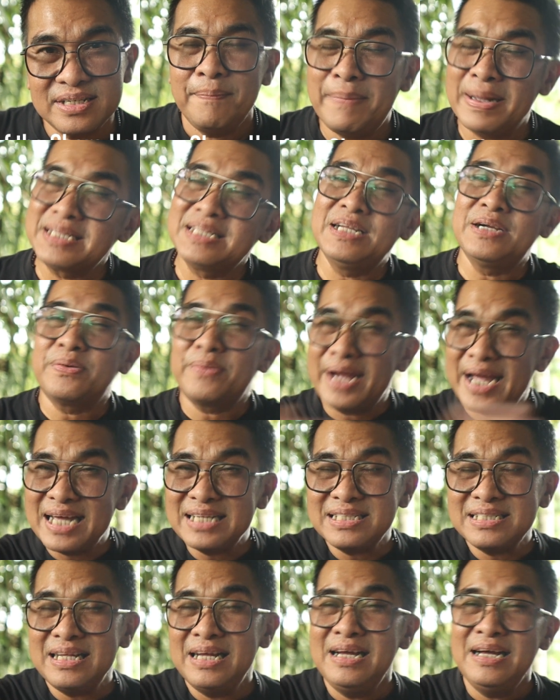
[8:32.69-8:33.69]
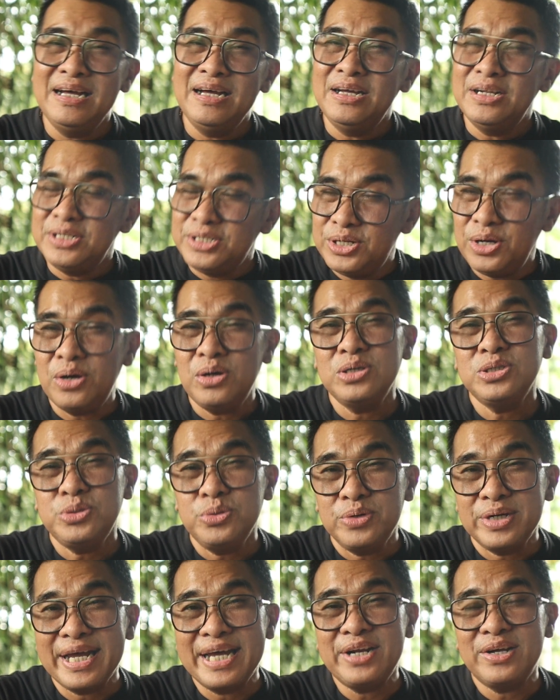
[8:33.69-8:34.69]
But the rest, those who
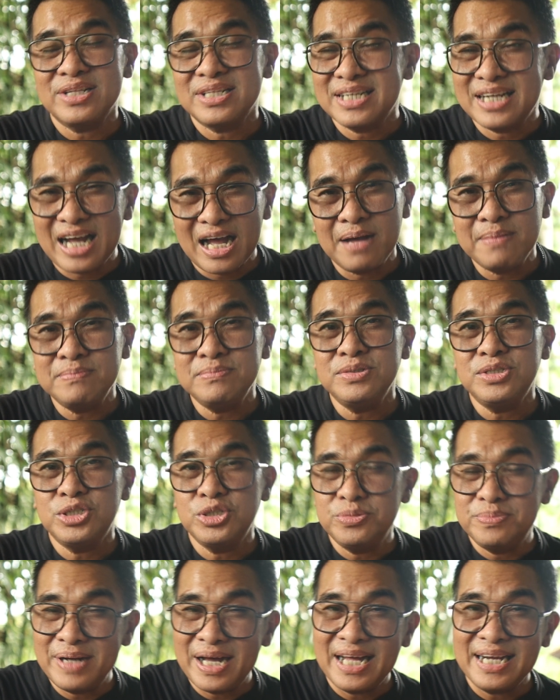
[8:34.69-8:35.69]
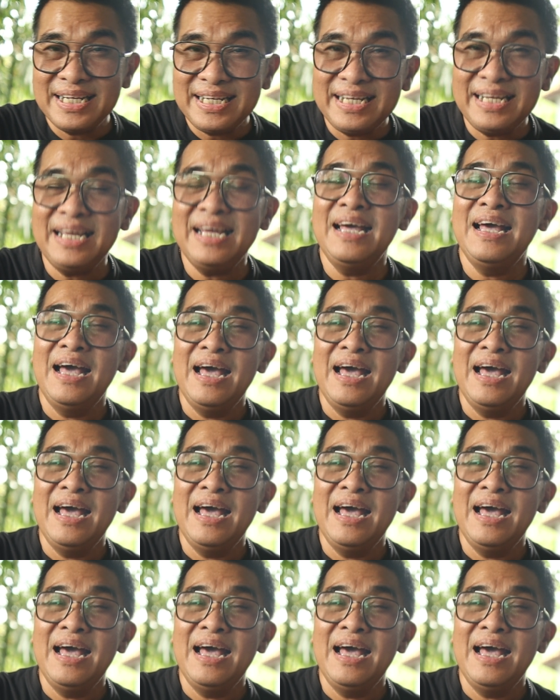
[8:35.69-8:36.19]
cannot come to Bali,